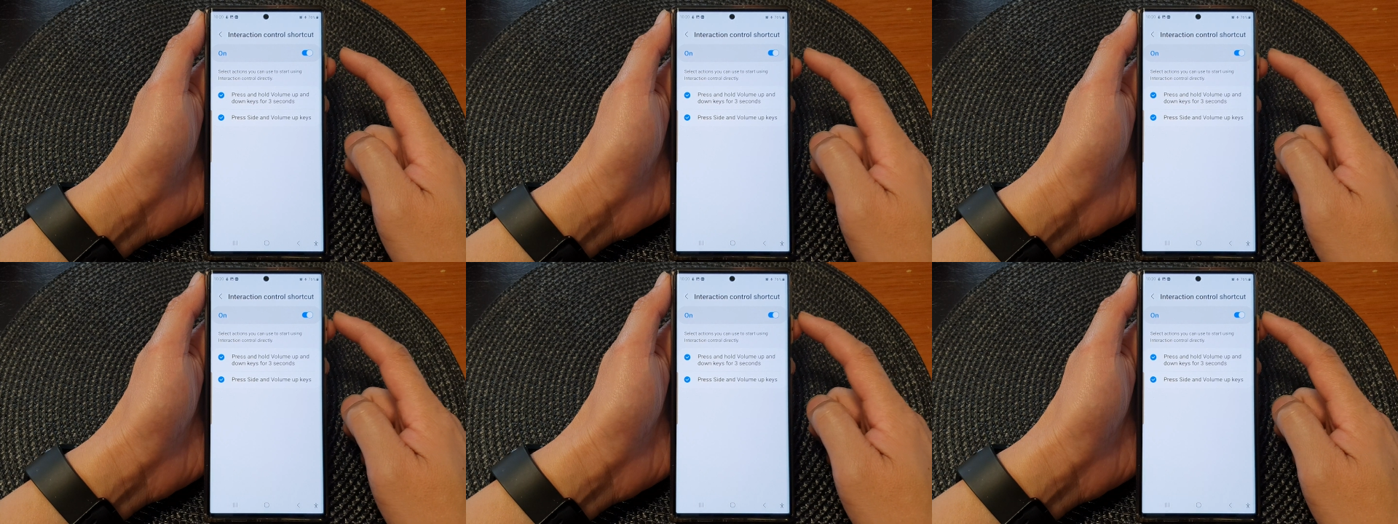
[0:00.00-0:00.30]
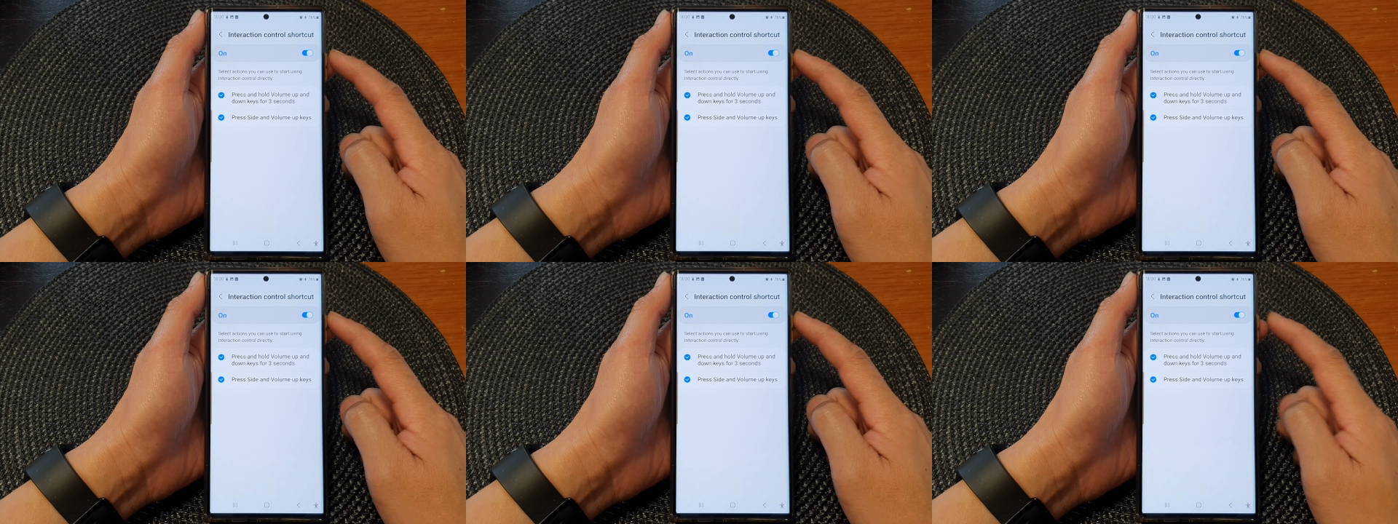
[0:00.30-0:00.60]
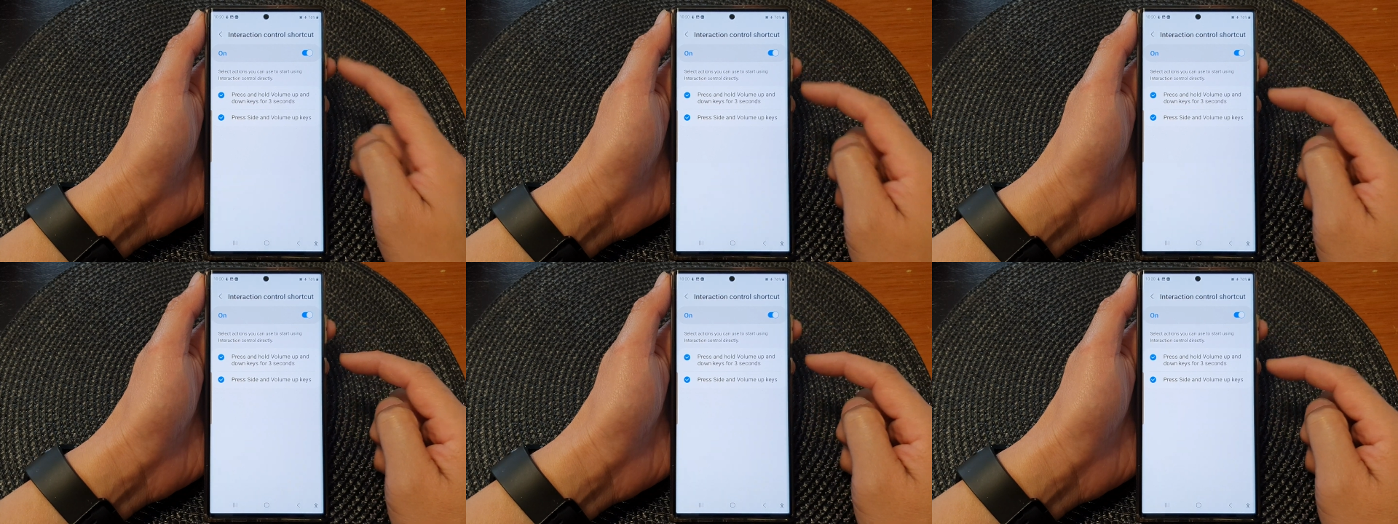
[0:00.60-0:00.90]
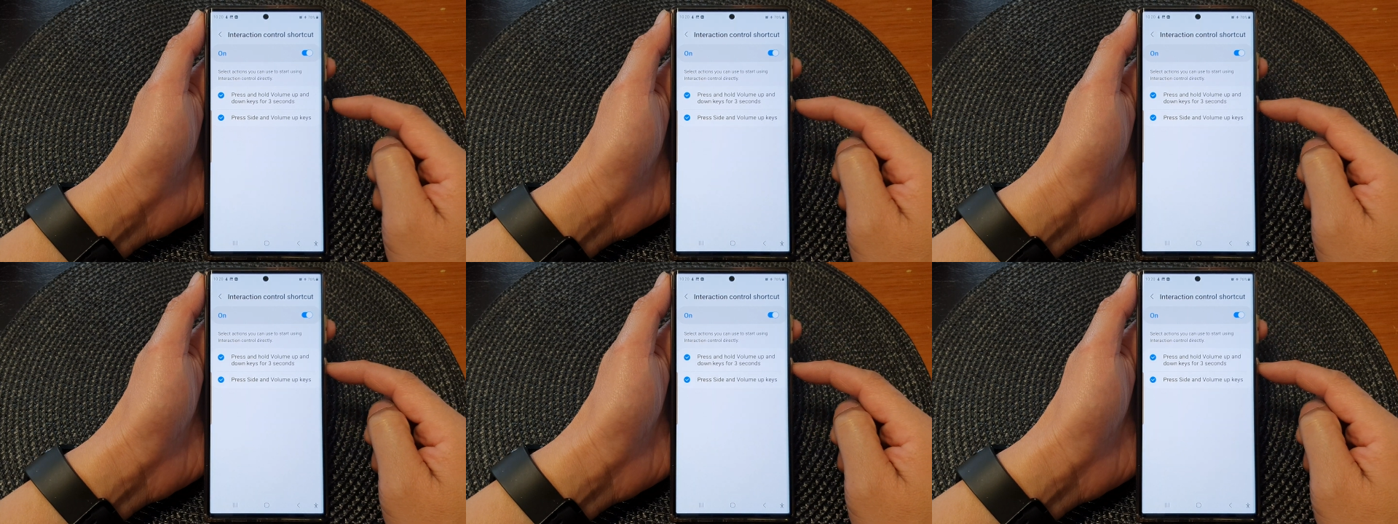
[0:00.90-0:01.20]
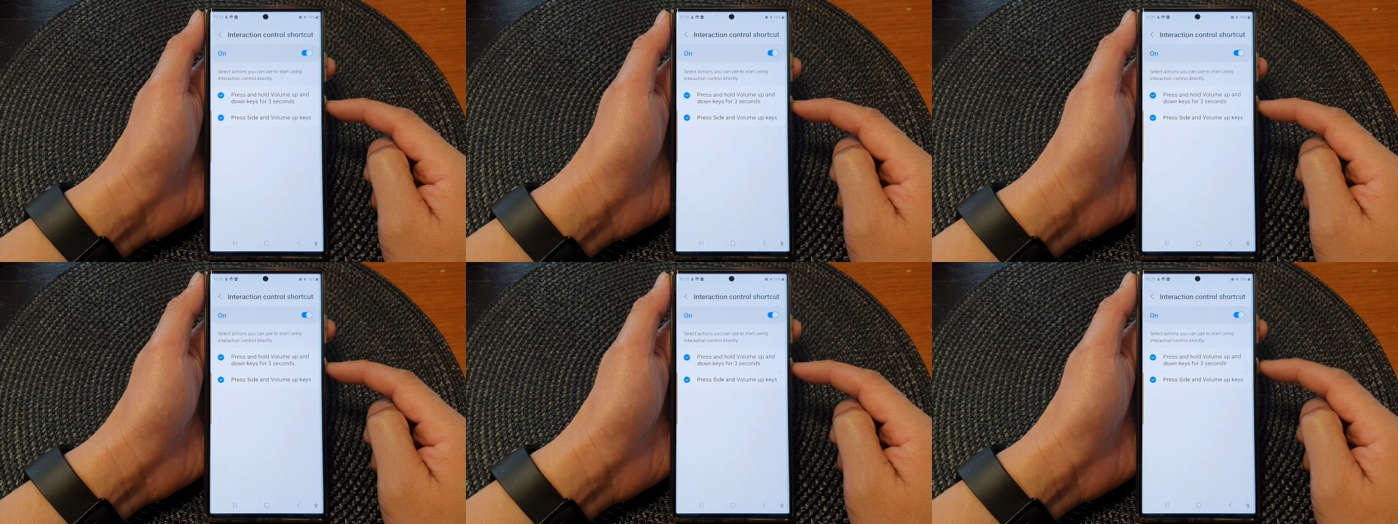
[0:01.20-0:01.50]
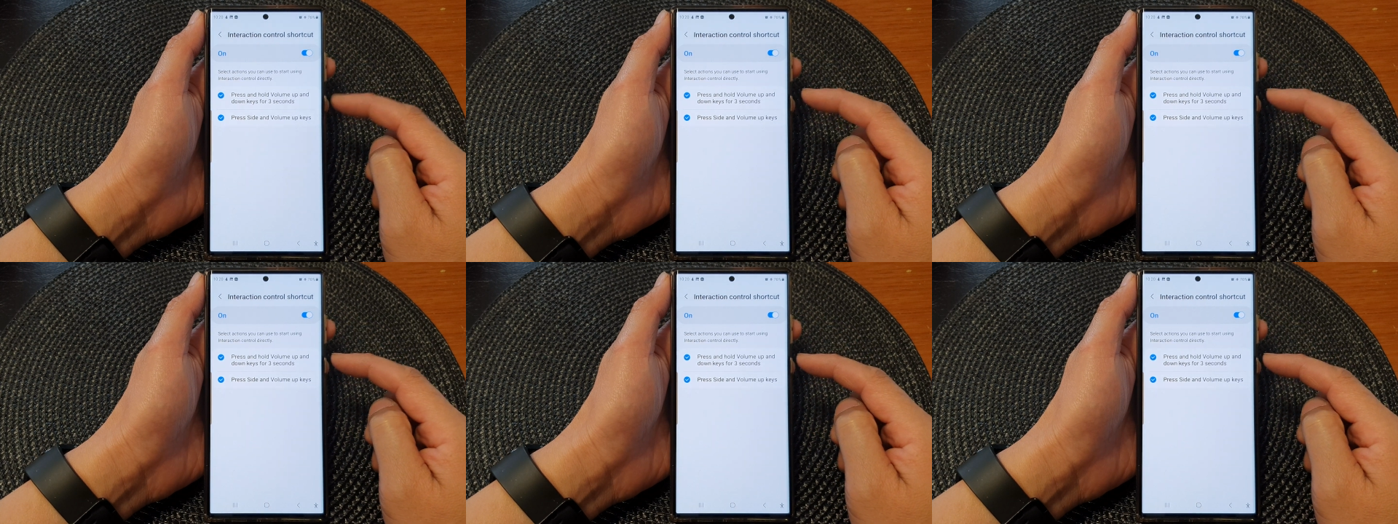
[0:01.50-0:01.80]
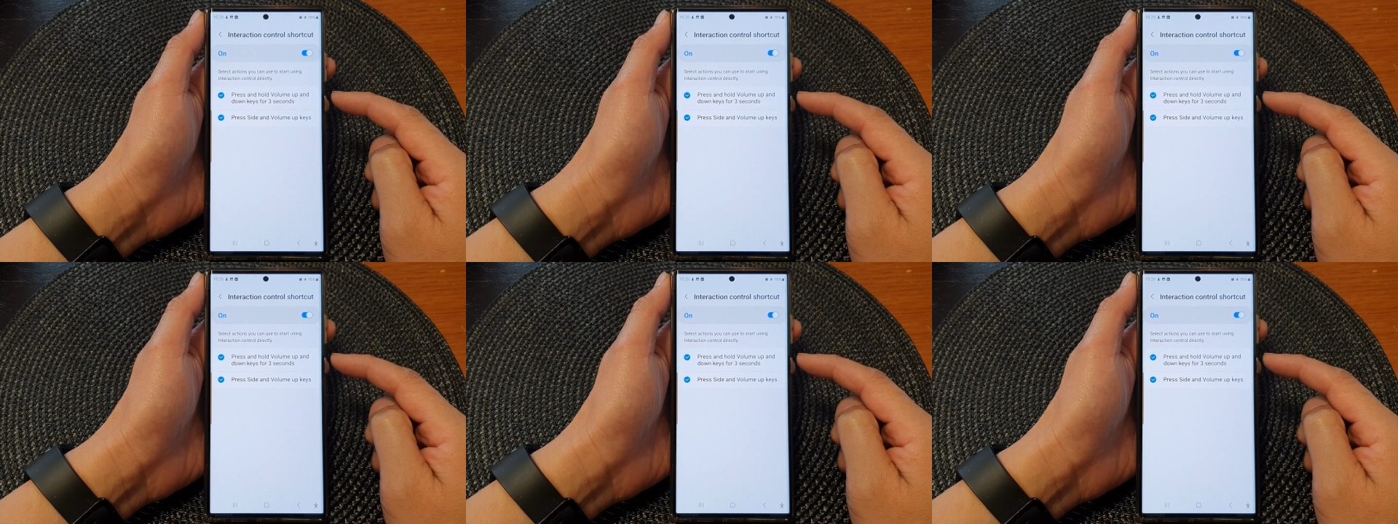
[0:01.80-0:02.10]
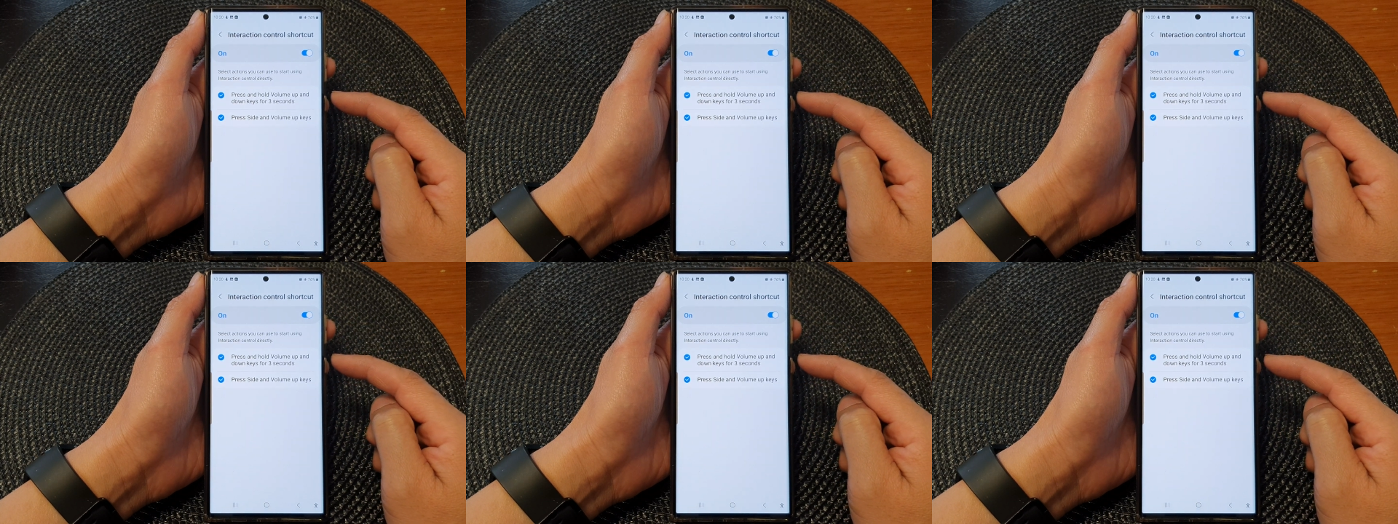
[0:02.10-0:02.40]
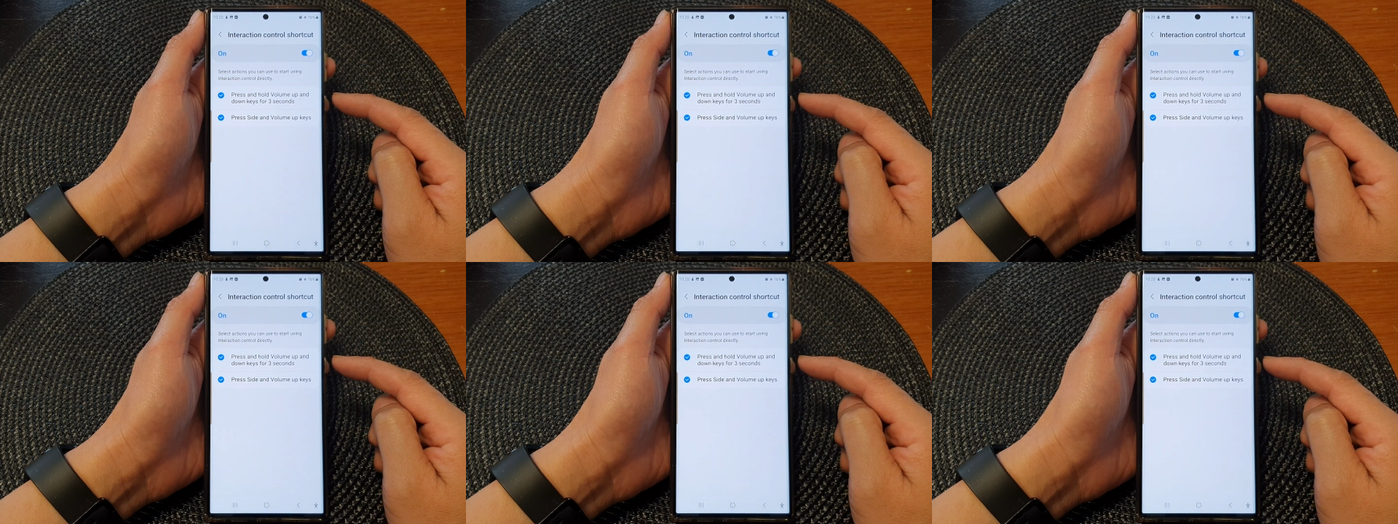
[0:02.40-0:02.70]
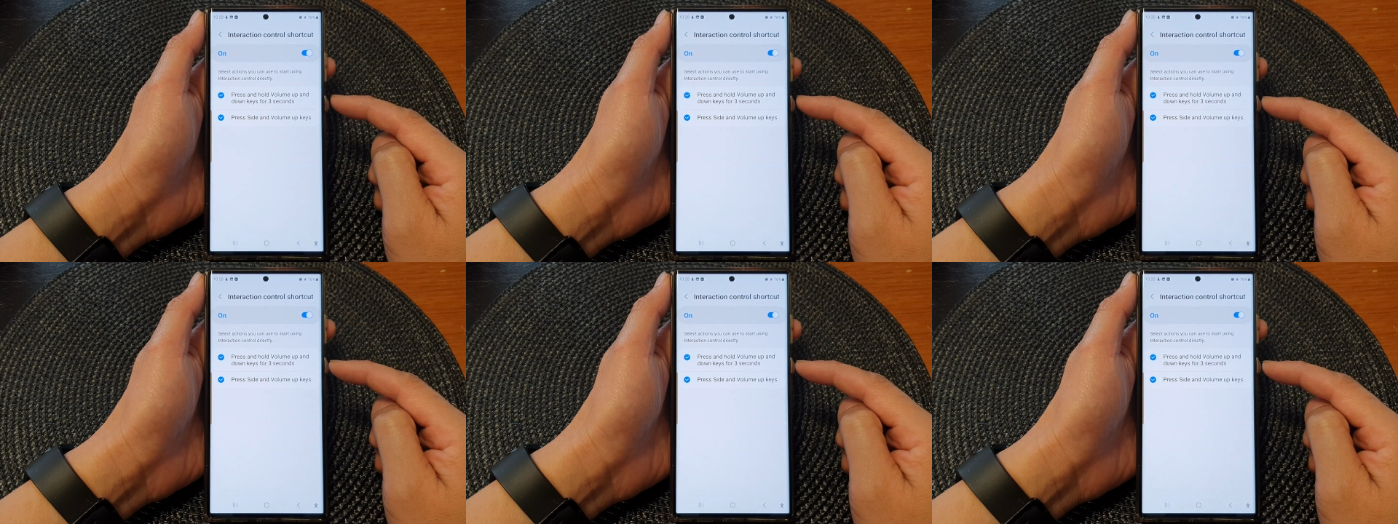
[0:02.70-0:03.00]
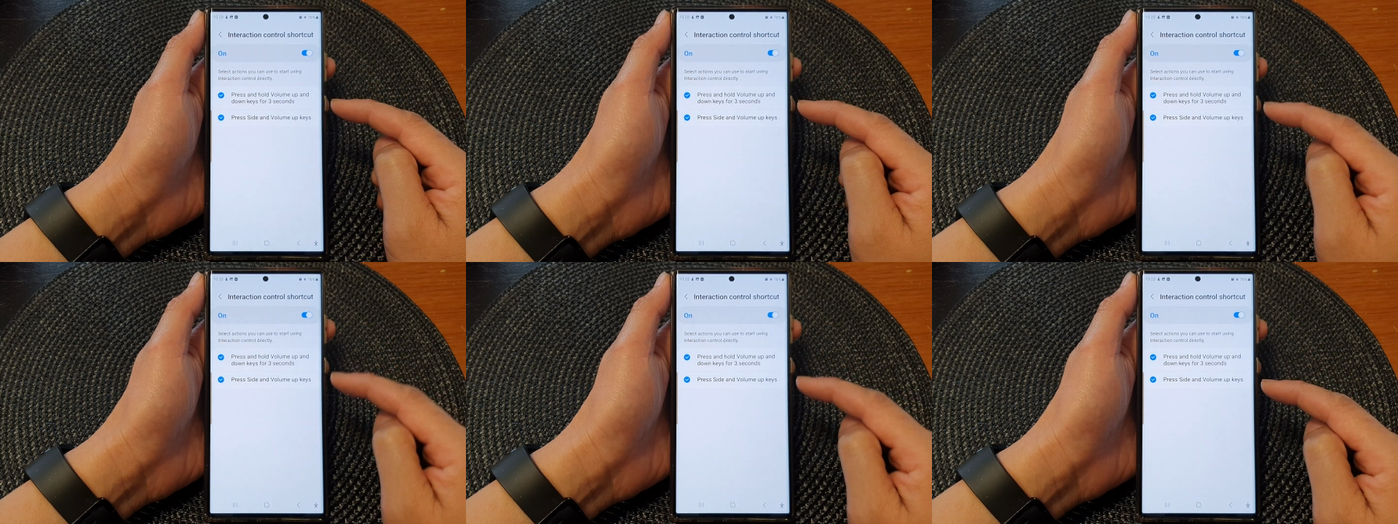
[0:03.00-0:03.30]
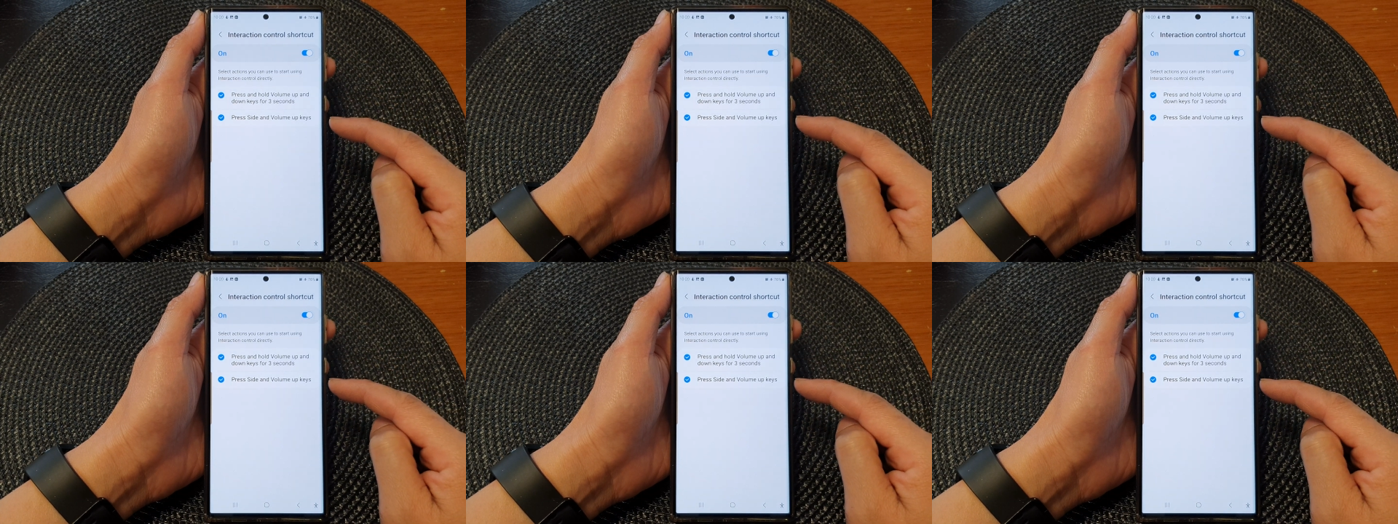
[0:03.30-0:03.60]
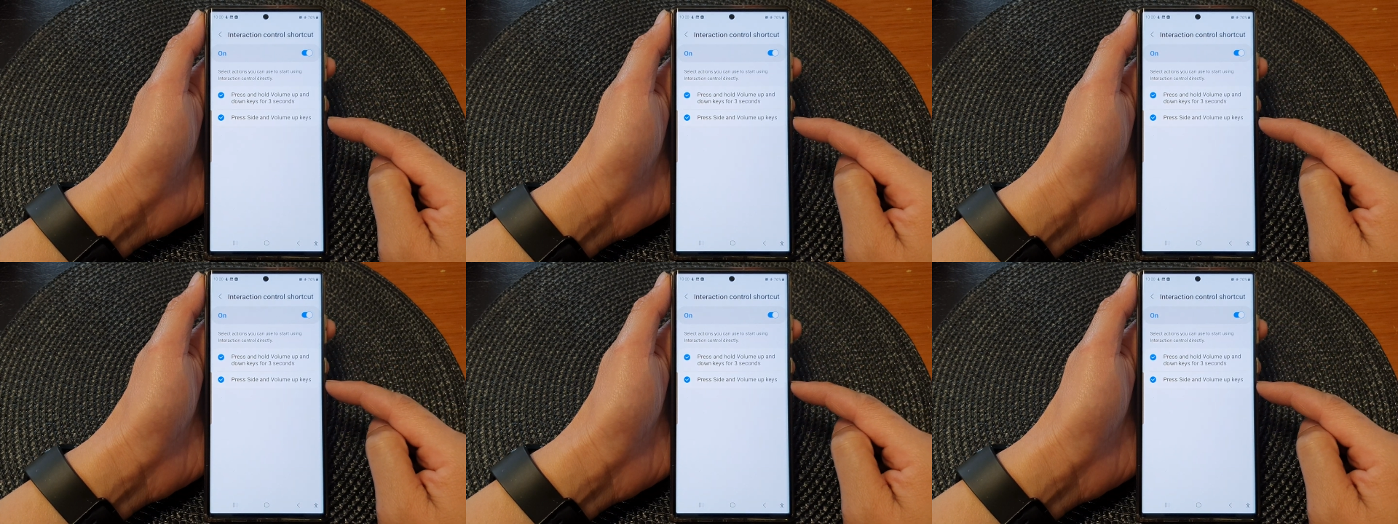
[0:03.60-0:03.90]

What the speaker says: (no speaker visible)